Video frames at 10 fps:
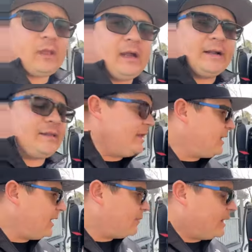are
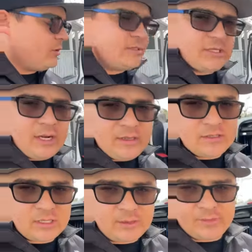thinking about starting
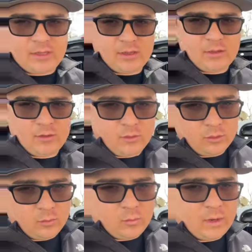something
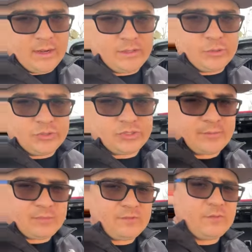or want to do
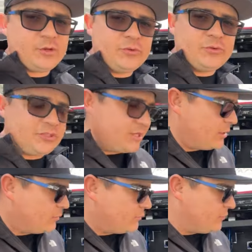something for
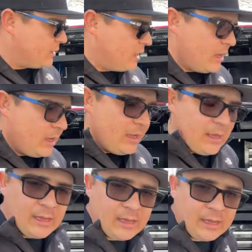yourself
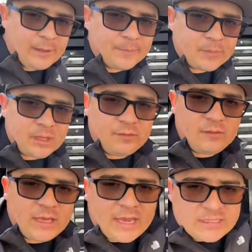um, if
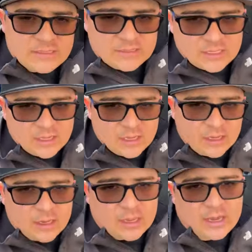you guys
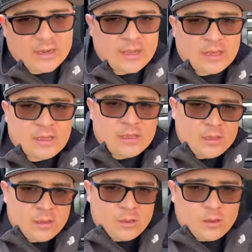kind of
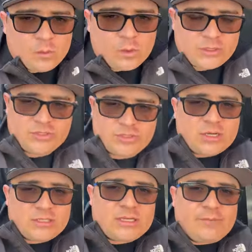want to
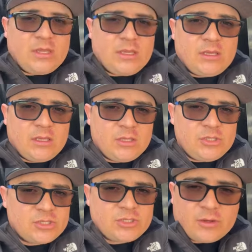start something
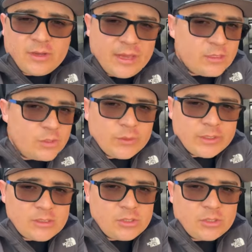just go ahead and do it
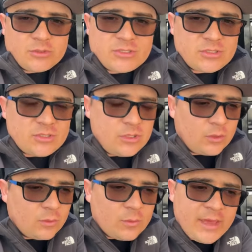don't
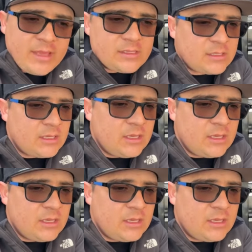don't wait